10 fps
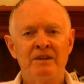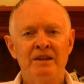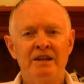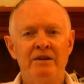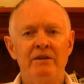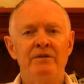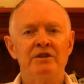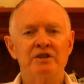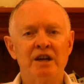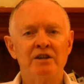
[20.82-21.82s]
Now if your
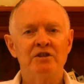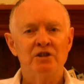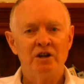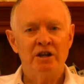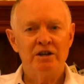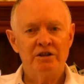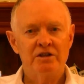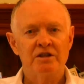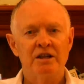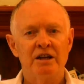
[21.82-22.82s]
sun sign
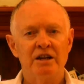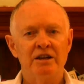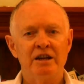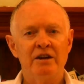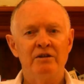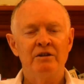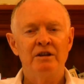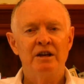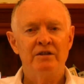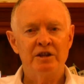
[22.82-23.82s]
is Leo,
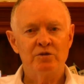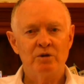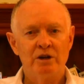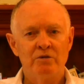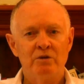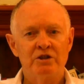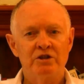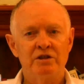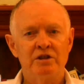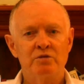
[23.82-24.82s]
and that's why you're
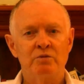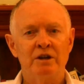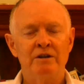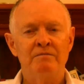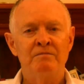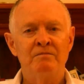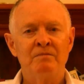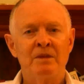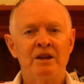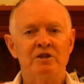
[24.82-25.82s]
watching this one,
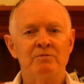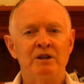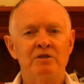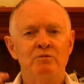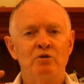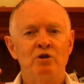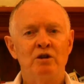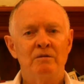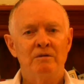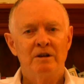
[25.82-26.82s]
it's much more
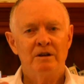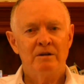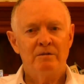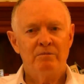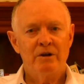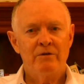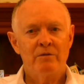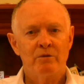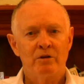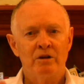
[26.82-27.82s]

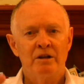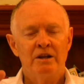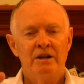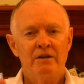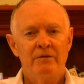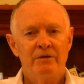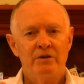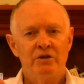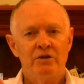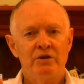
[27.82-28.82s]
preferable if
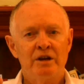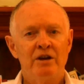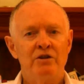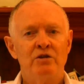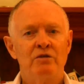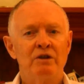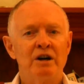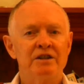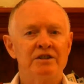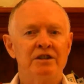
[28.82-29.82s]
you know your
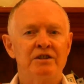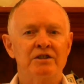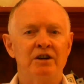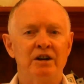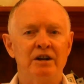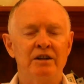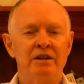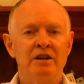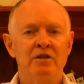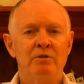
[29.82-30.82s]
rising sign,
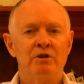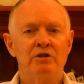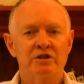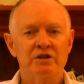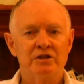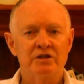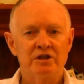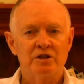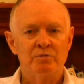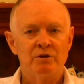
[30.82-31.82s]
because this is a
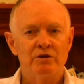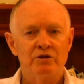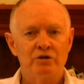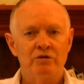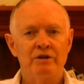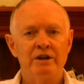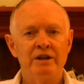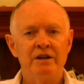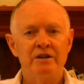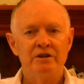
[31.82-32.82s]
spiritual
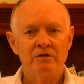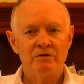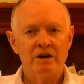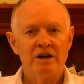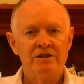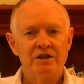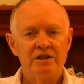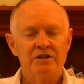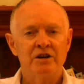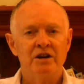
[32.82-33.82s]
reading and your rising
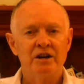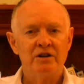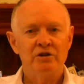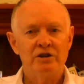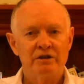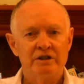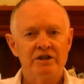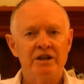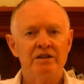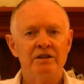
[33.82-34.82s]
sign or your
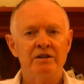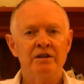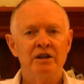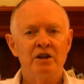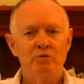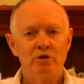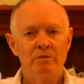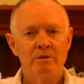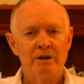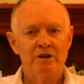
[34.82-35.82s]
ascendant will
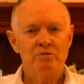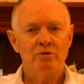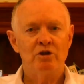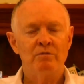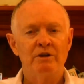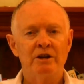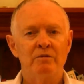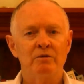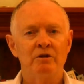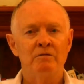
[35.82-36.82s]
be much more
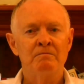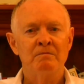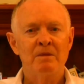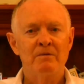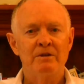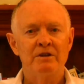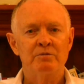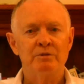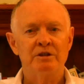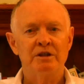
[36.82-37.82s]
applicable for this
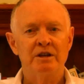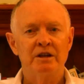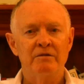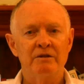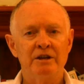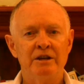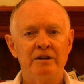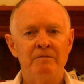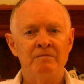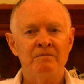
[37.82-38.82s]
particular
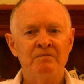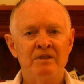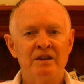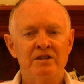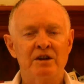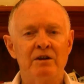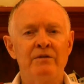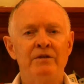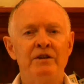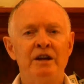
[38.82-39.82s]
reading. So if
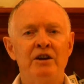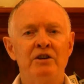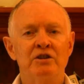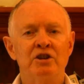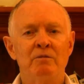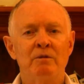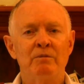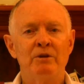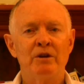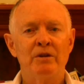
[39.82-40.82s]
you know your time of
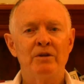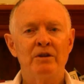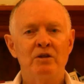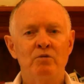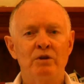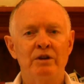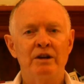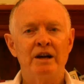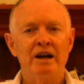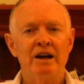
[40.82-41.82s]
birth within
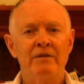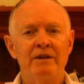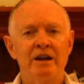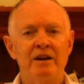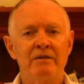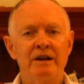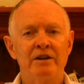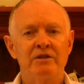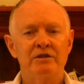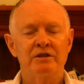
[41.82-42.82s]
a half an hour of
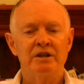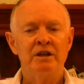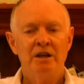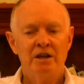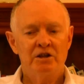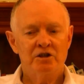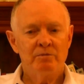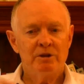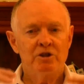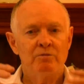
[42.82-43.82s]
accuracy,
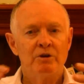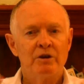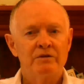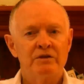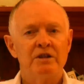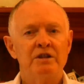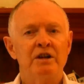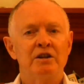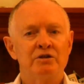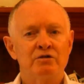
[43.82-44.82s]
submit your birth
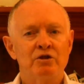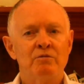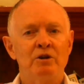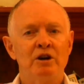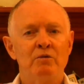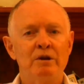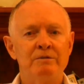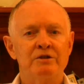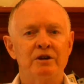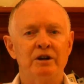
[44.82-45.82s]
details through my
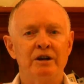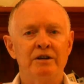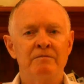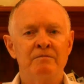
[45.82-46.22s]
website